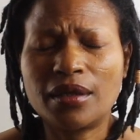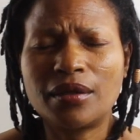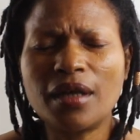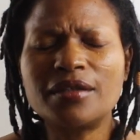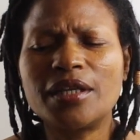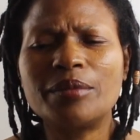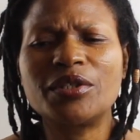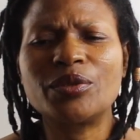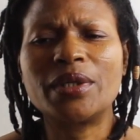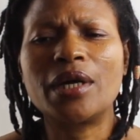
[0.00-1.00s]
God's name
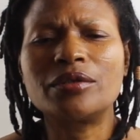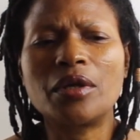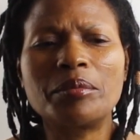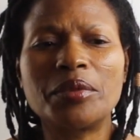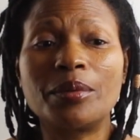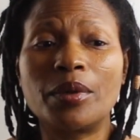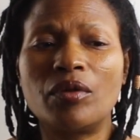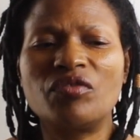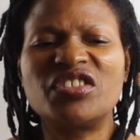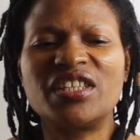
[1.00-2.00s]
is without number, but
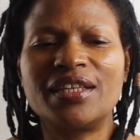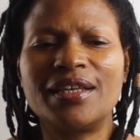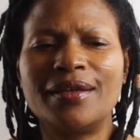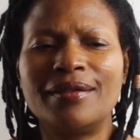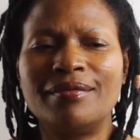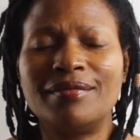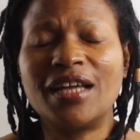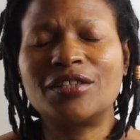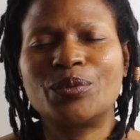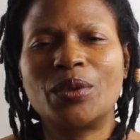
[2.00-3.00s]
obviously
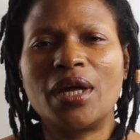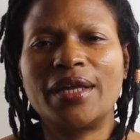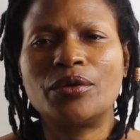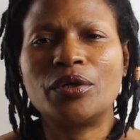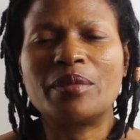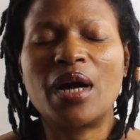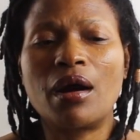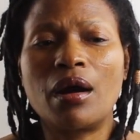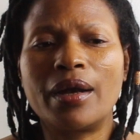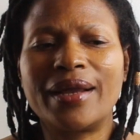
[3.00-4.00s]
that's what I know in my
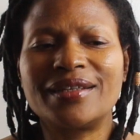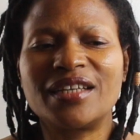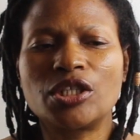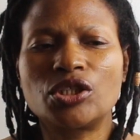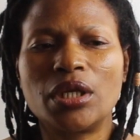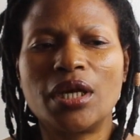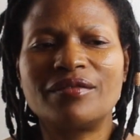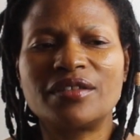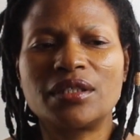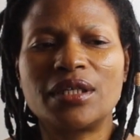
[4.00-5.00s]
heart. I didn't actually
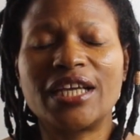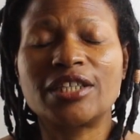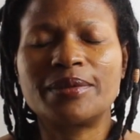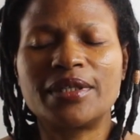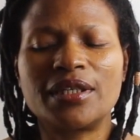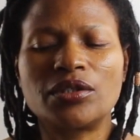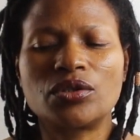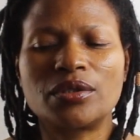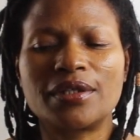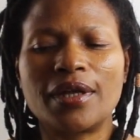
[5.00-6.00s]
have any
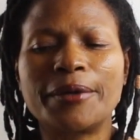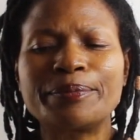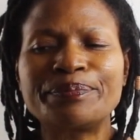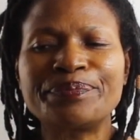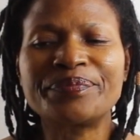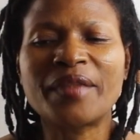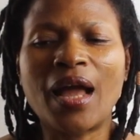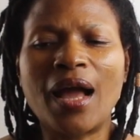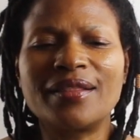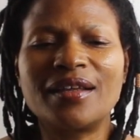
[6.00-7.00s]
explanation to that.
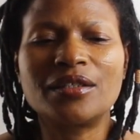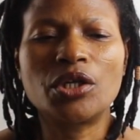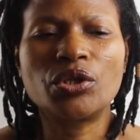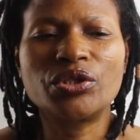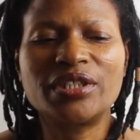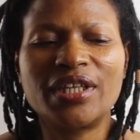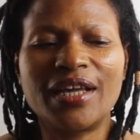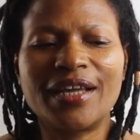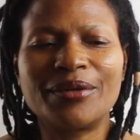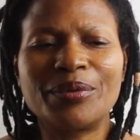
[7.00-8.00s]
And then the other
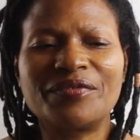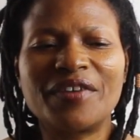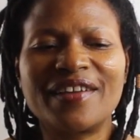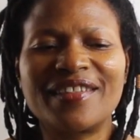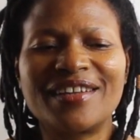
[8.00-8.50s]
day, we found